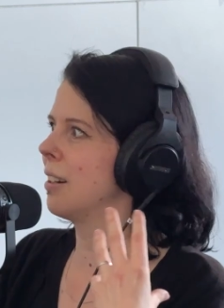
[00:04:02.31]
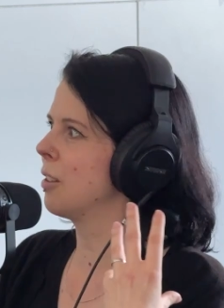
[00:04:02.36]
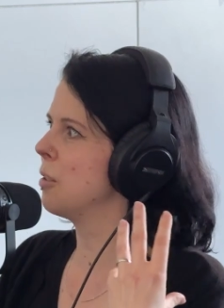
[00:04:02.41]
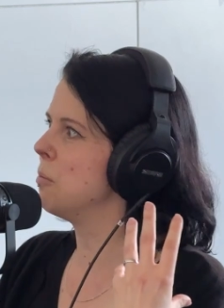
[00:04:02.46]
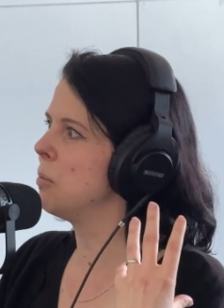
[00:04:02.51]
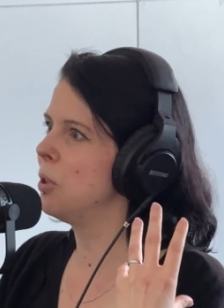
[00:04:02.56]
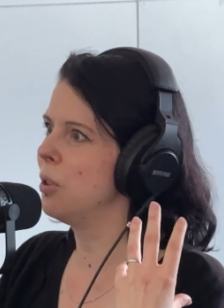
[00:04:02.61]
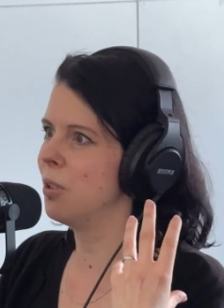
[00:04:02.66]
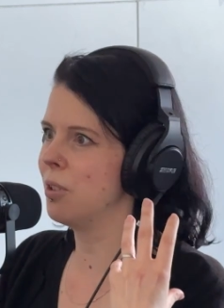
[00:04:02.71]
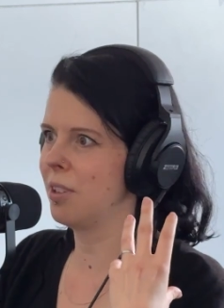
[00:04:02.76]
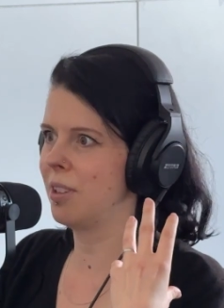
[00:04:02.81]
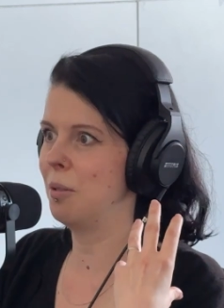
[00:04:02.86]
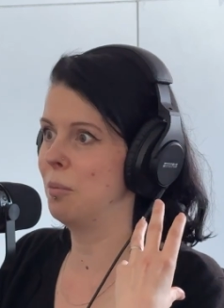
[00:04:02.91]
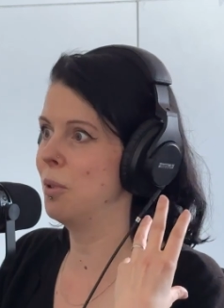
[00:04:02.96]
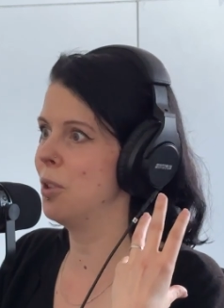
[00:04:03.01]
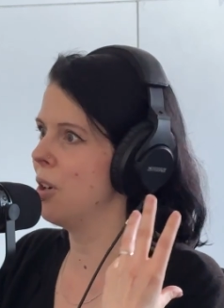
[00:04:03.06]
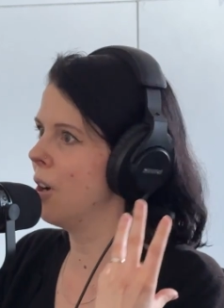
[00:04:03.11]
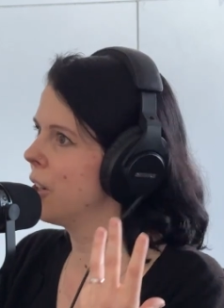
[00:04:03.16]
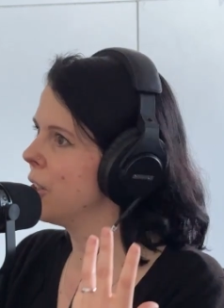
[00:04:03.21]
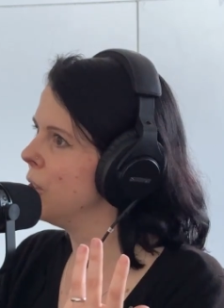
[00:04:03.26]
computers that we're
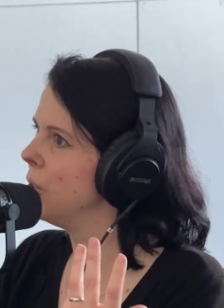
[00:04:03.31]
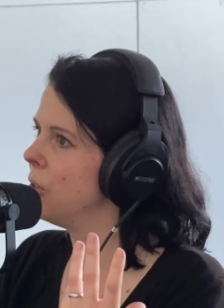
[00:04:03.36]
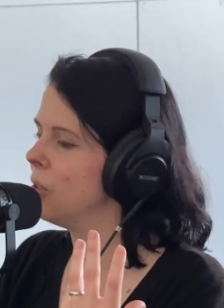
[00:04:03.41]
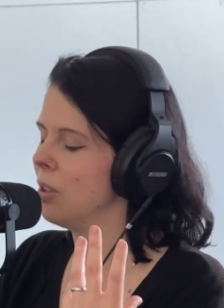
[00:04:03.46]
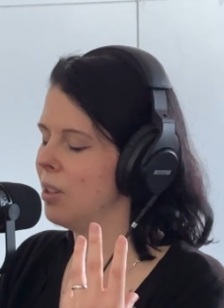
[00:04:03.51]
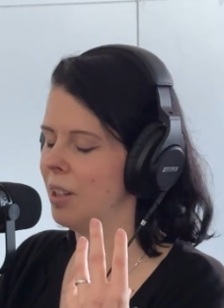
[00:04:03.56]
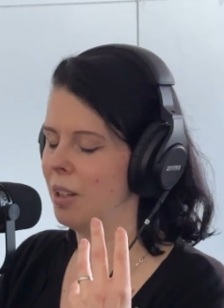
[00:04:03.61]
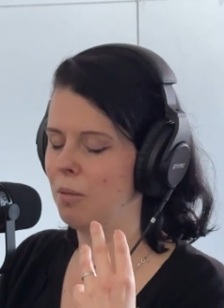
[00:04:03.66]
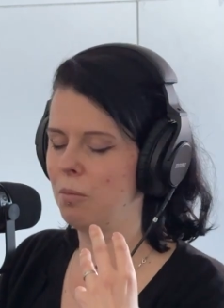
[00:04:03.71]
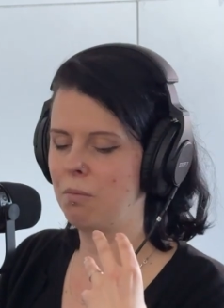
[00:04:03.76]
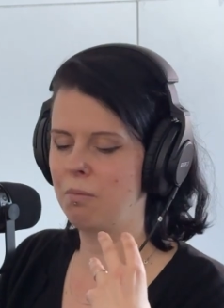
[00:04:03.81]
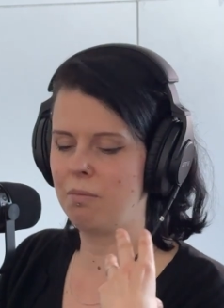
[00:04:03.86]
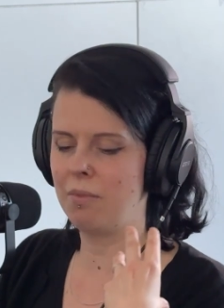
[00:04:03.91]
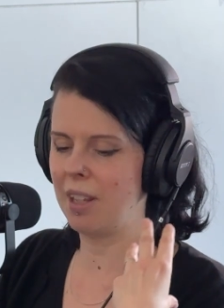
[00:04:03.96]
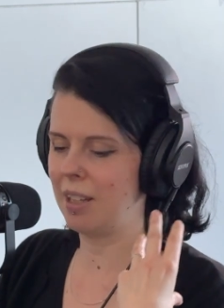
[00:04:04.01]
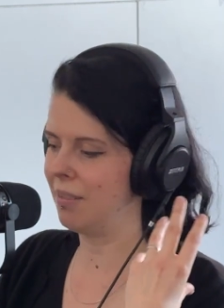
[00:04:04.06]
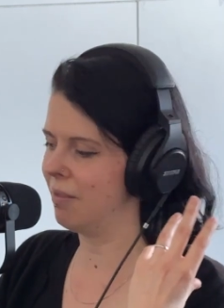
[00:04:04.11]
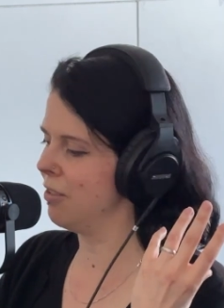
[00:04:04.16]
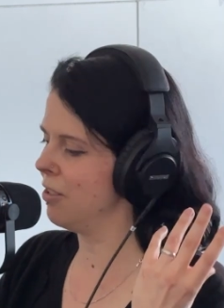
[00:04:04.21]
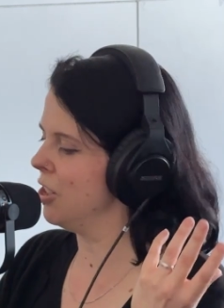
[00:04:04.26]
not using that
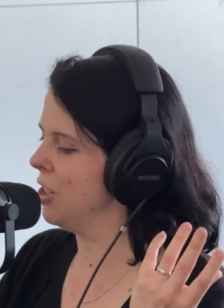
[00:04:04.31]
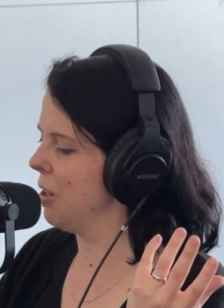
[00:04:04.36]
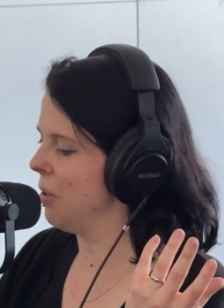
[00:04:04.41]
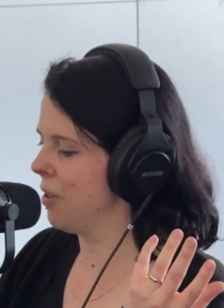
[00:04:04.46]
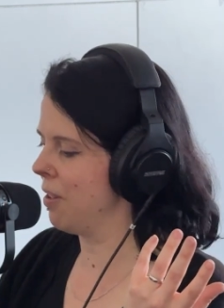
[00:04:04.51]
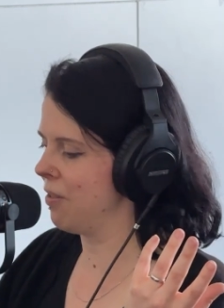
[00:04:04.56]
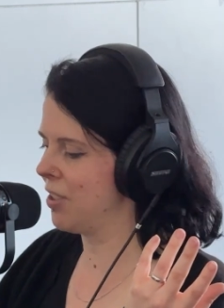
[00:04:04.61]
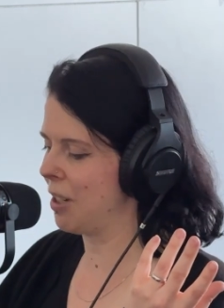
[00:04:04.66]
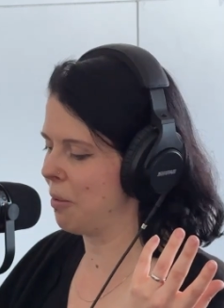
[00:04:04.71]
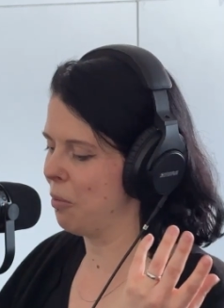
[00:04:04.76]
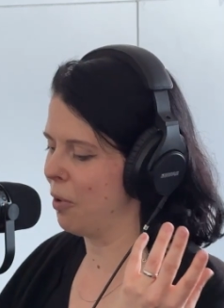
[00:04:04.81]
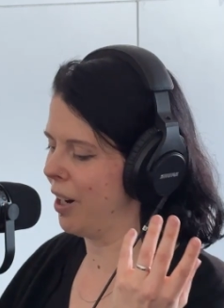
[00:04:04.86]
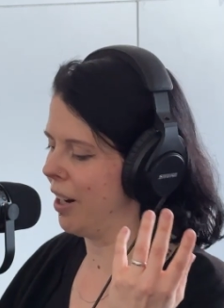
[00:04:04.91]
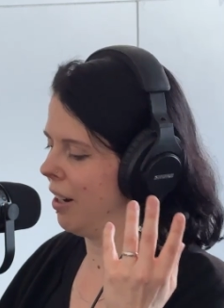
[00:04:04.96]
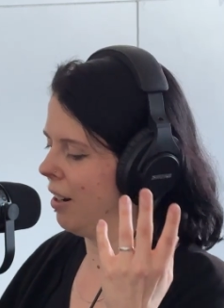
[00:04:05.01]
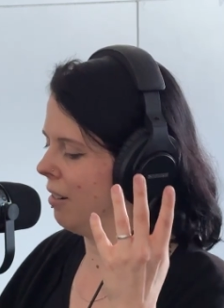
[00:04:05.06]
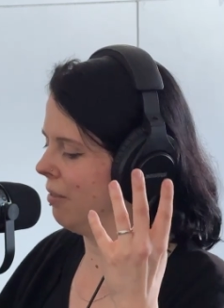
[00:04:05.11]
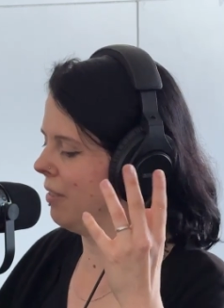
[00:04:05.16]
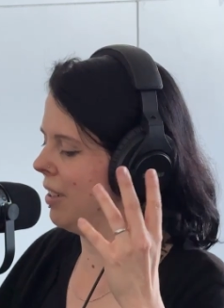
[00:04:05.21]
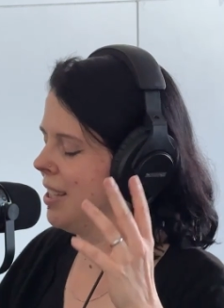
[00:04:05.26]
they've
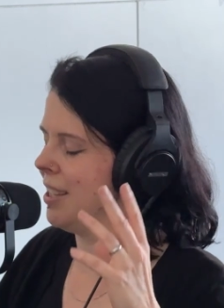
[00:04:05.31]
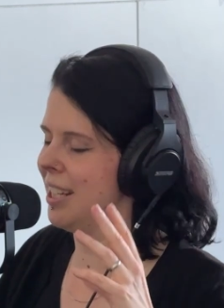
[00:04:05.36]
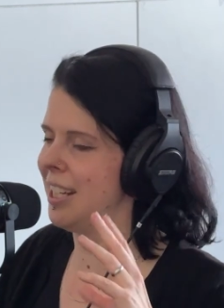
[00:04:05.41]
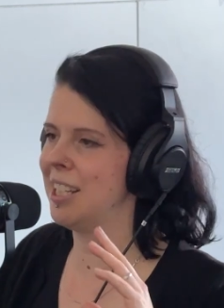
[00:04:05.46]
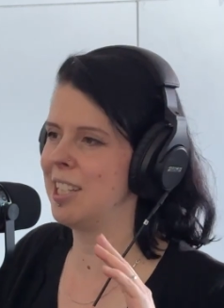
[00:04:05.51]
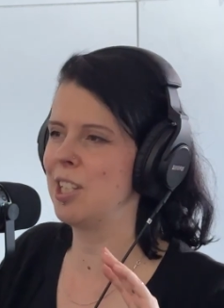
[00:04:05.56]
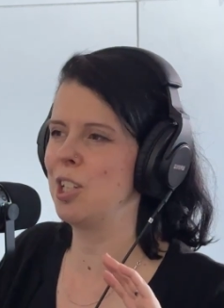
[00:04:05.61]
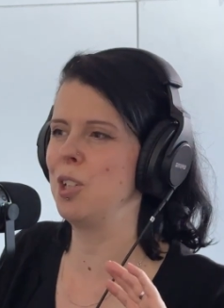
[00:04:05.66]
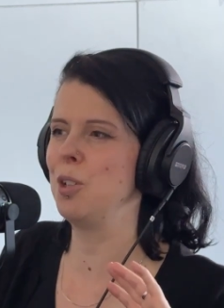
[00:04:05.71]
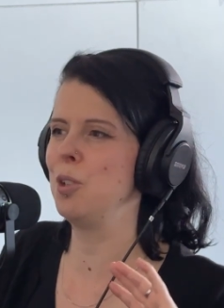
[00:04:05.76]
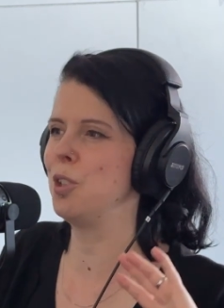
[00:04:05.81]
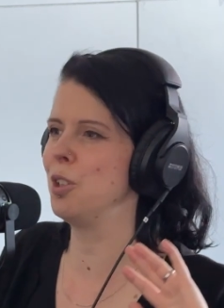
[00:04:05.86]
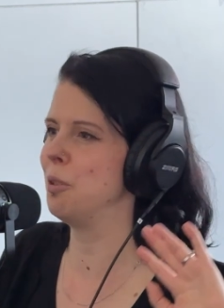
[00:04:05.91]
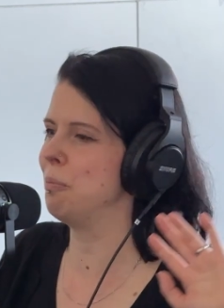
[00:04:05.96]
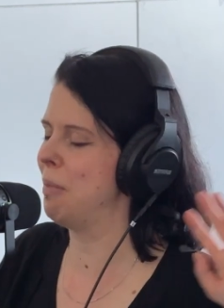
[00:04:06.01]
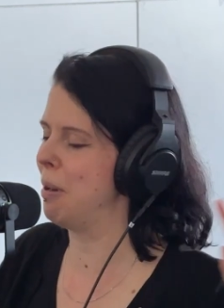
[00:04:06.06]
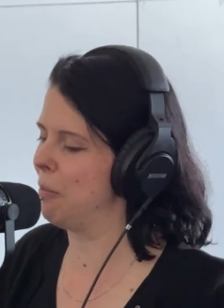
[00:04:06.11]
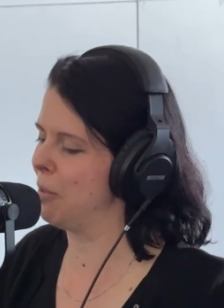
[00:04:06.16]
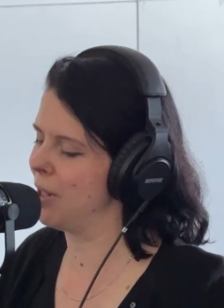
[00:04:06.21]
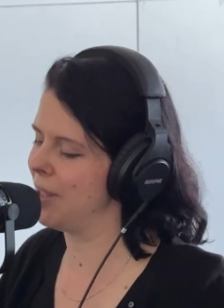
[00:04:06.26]
somewhere in the institutional
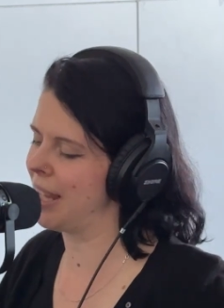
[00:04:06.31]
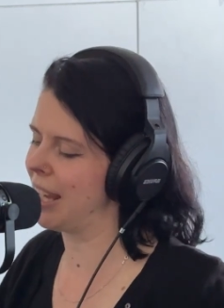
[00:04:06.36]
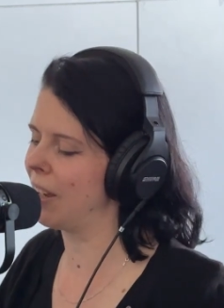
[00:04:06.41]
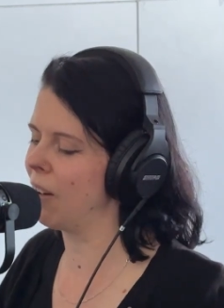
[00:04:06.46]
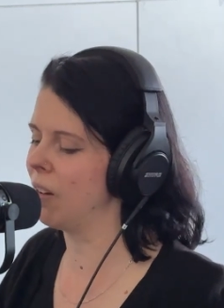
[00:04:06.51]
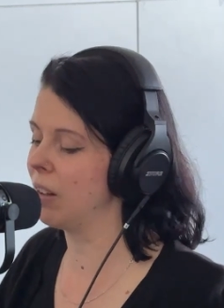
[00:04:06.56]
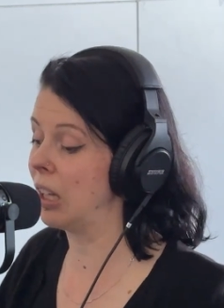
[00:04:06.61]
memory, they got